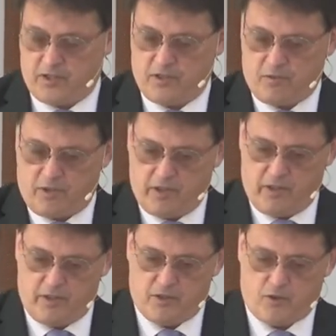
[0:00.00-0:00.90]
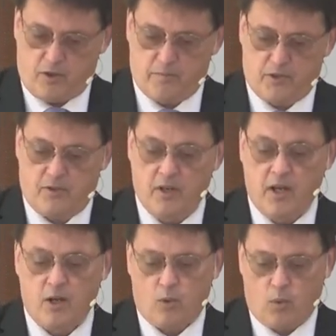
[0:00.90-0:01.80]
It's written in the scripture,
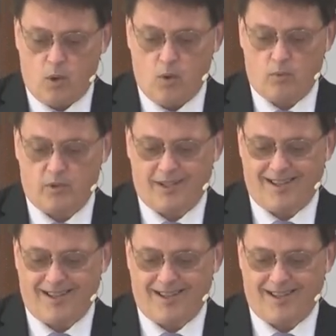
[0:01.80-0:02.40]
quote,